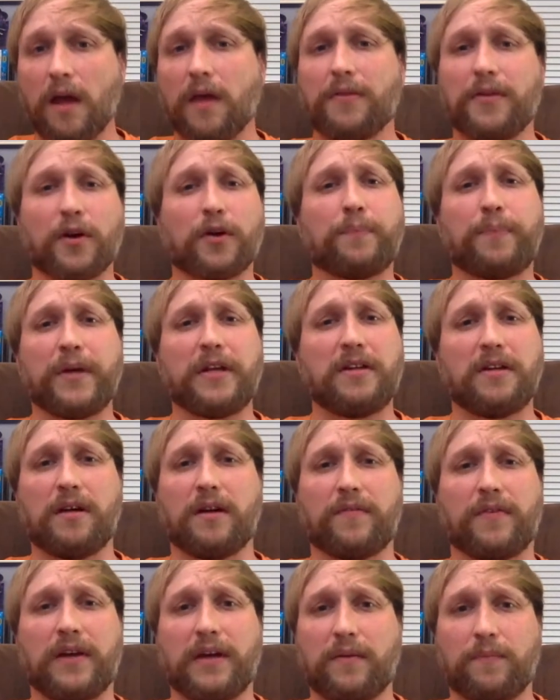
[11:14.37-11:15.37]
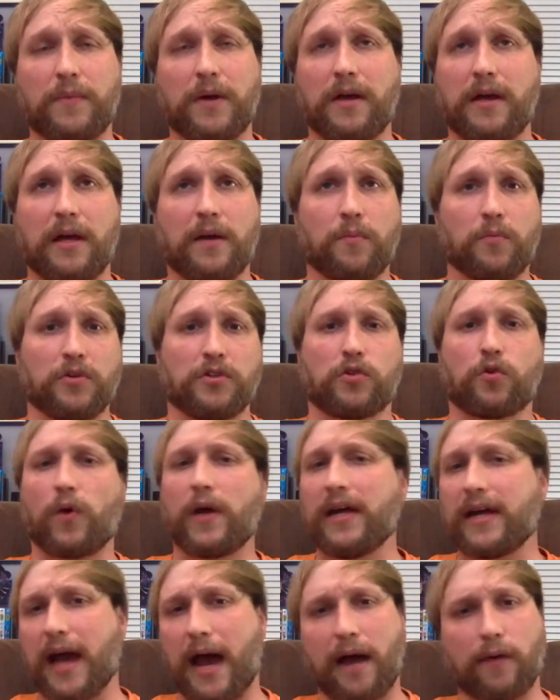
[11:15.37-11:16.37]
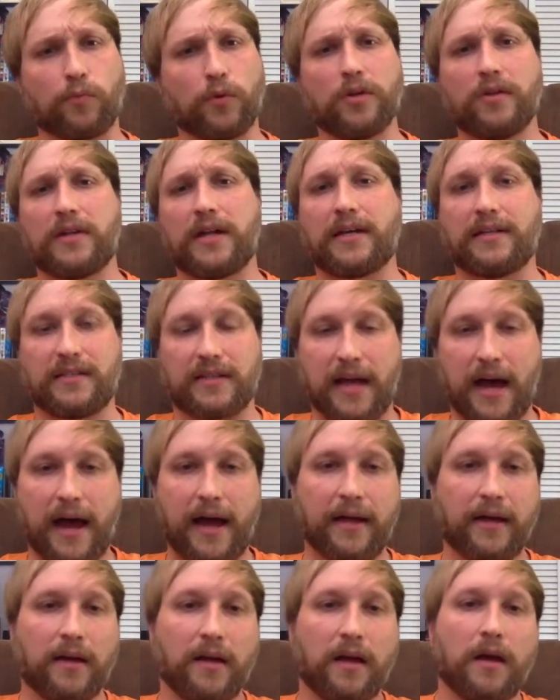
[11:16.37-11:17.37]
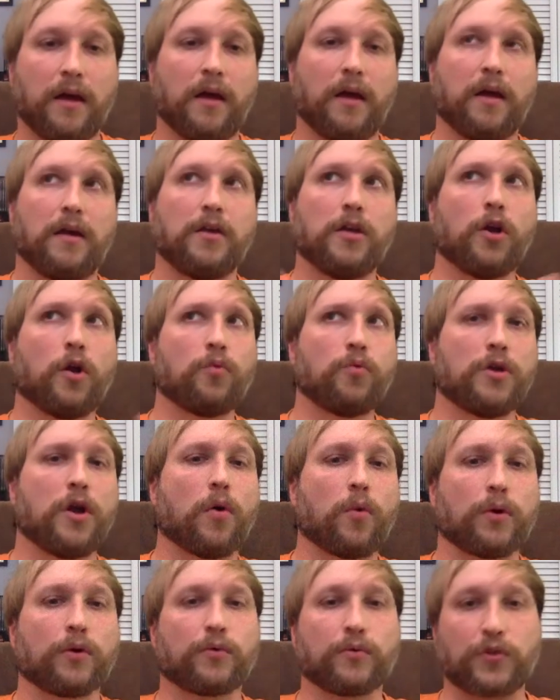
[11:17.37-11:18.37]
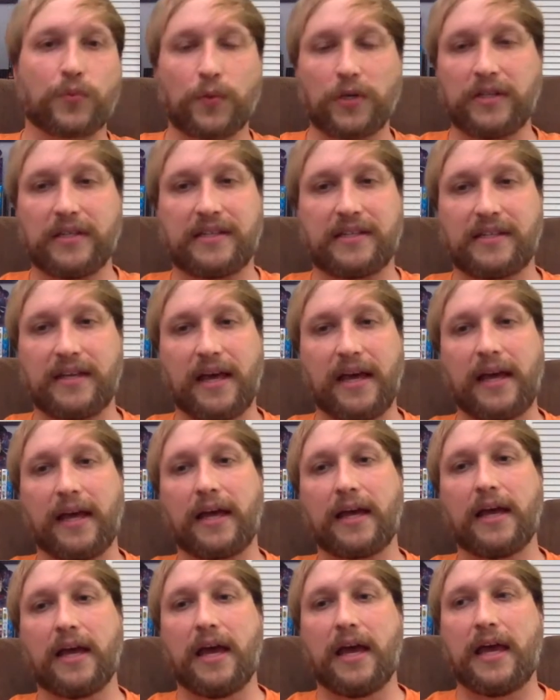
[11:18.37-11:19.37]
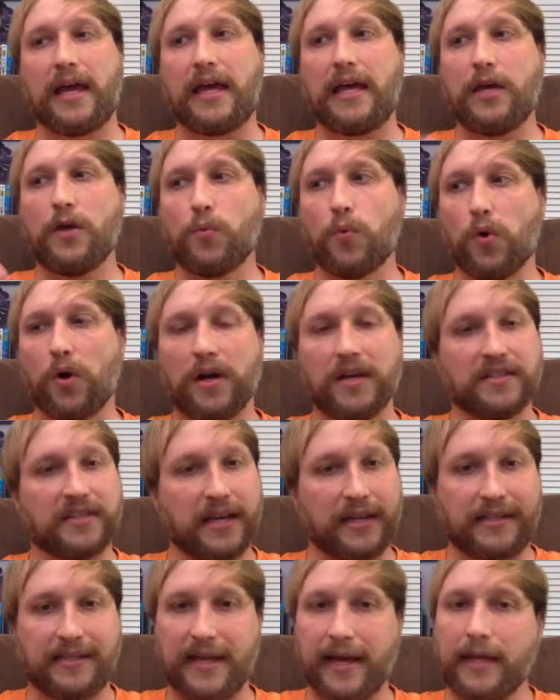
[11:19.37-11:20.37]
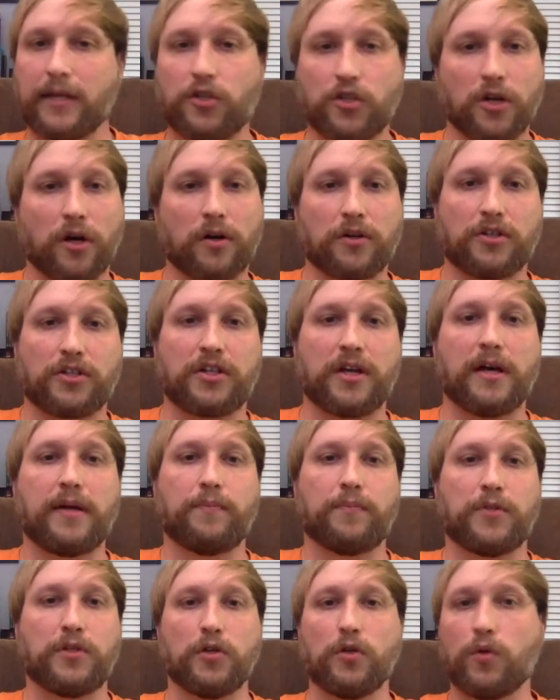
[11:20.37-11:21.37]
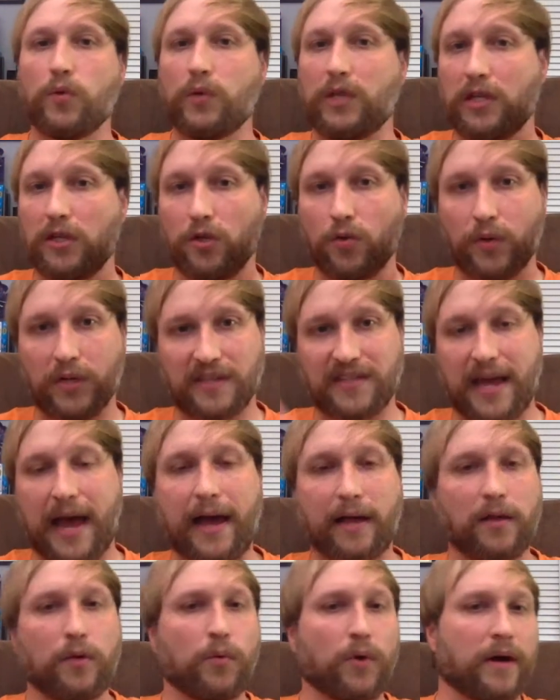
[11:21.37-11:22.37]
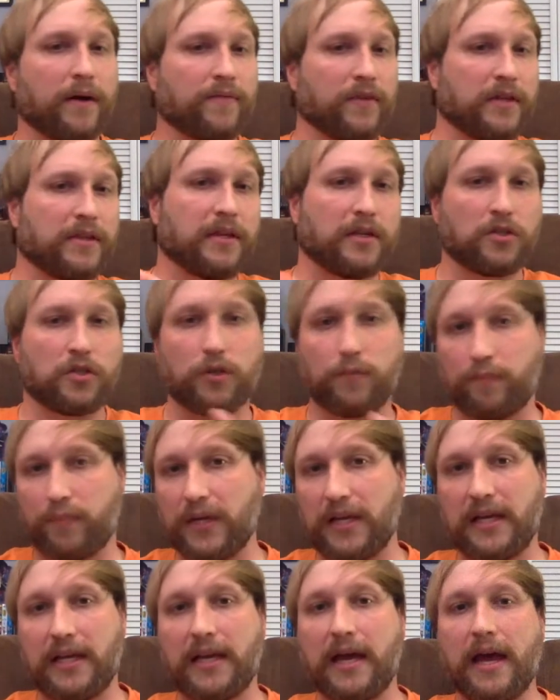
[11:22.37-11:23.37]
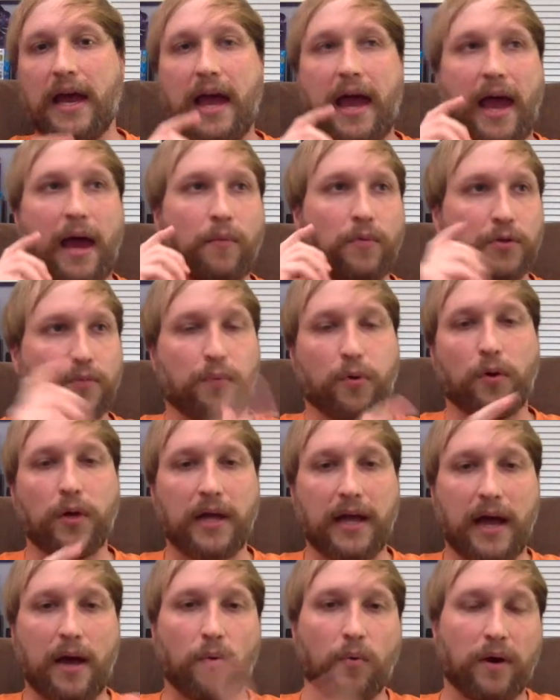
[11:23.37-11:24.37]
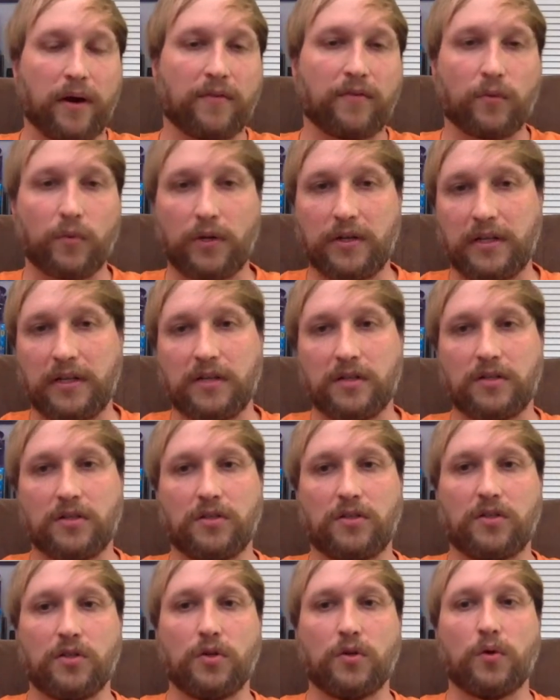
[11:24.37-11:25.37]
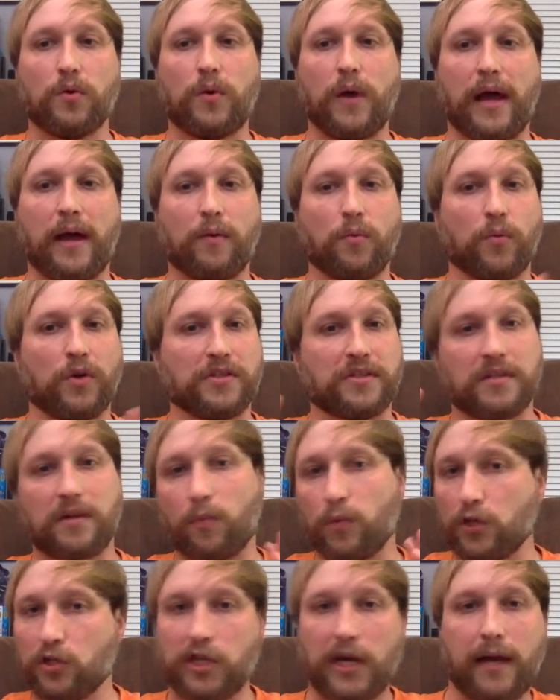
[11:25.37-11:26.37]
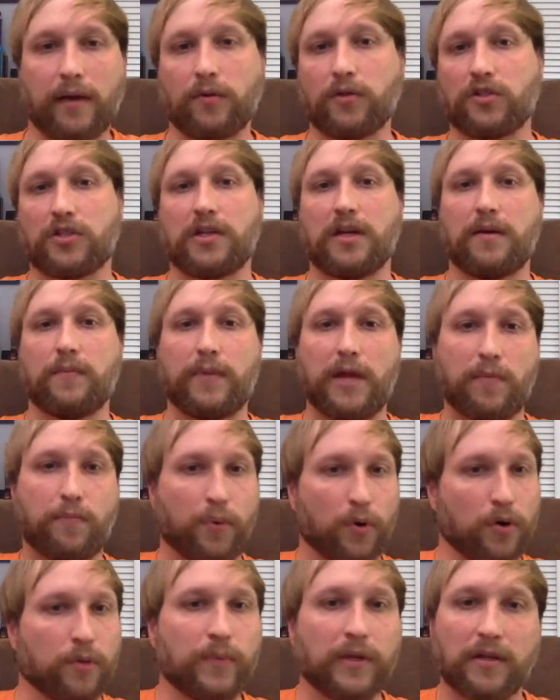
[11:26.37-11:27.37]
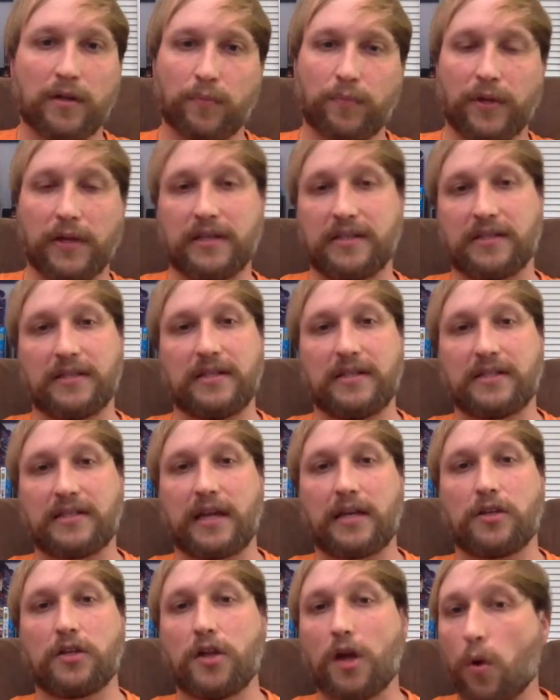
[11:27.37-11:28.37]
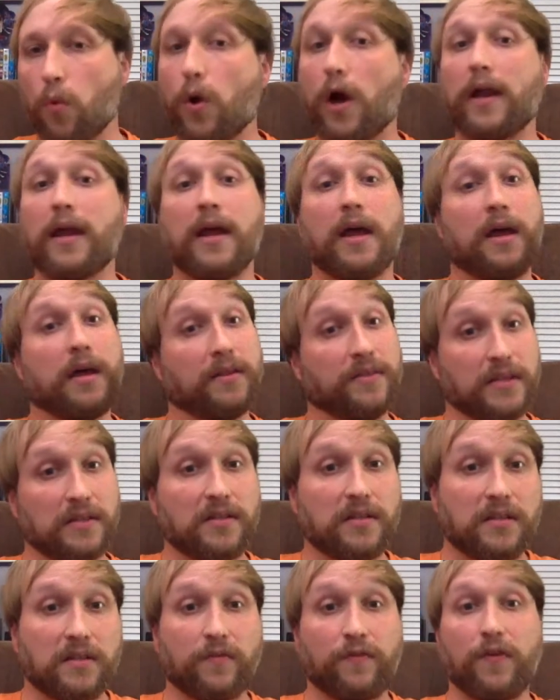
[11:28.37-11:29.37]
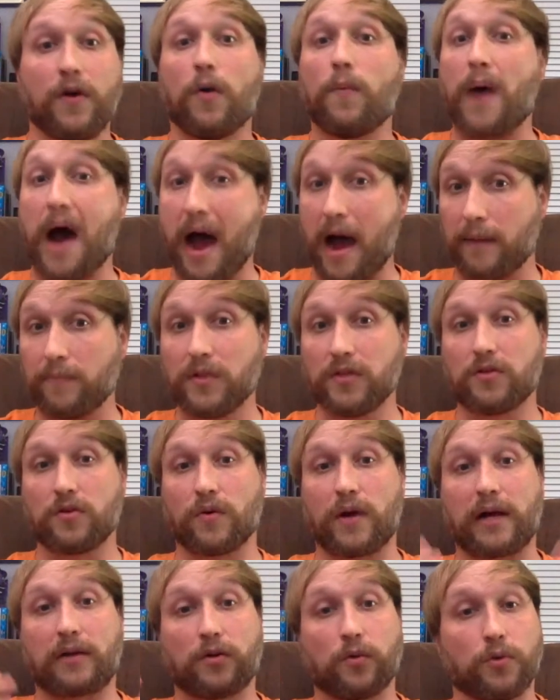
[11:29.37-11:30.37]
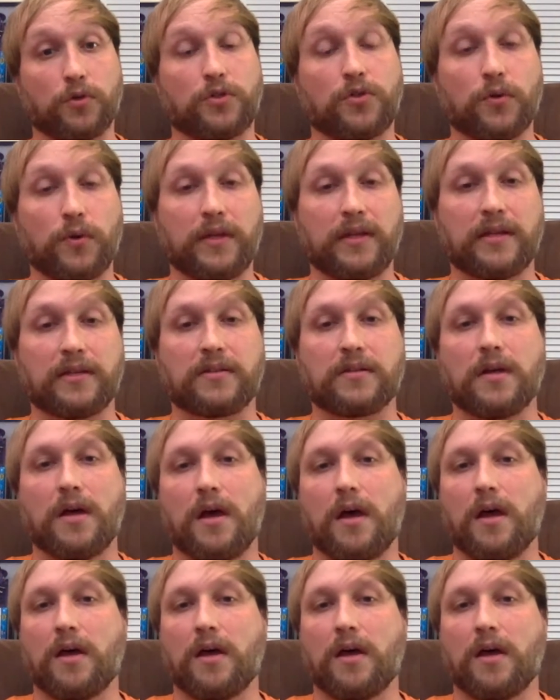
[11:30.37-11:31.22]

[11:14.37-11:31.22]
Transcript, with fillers: their opinion of him him was great guy, real nice guy you know, no one was really saying he was a take charge type dude. He knew exactly where everything should be and was pointing out what everyone needed to do. And when someone challenged him, he put them in their place and he said, you know what? This is the film. I'm the director. We're doing this.